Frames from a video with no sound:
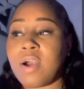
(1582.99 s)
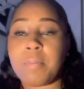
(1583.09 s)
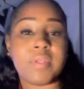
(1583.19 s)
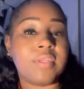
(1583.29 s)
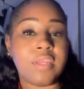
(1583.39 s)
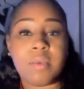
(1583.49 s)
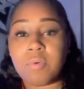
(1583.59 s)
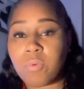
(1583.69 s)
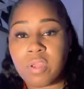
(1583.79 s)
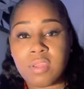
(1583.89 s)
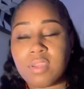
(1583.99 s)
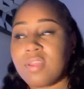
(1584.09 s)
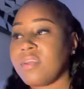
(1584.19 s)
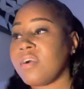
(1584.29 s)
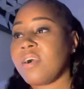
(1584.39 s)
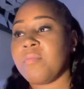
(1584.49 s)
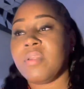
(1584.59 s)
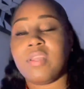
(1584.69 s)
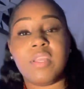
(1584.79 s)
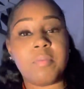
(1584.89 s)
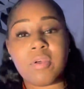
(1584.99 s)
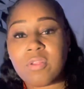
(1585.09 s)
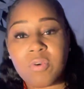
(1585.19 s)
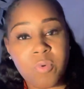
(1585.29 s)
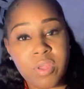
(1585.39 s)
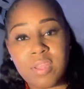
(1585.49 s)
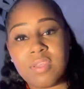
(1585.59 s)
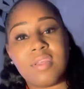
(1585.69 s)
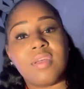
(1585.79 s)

I'm a DM away. I'm an email away.